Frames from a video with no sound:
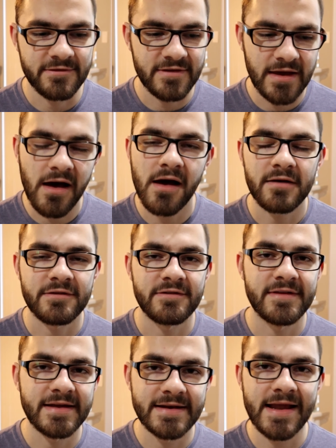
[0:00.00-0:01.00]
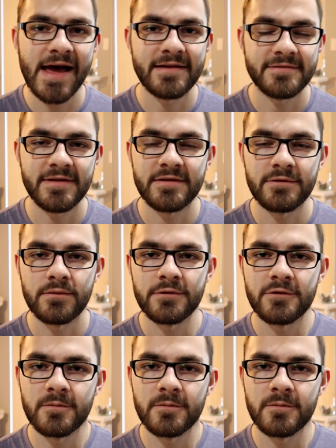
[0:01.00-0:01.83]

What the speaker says: Seahawks did not get to a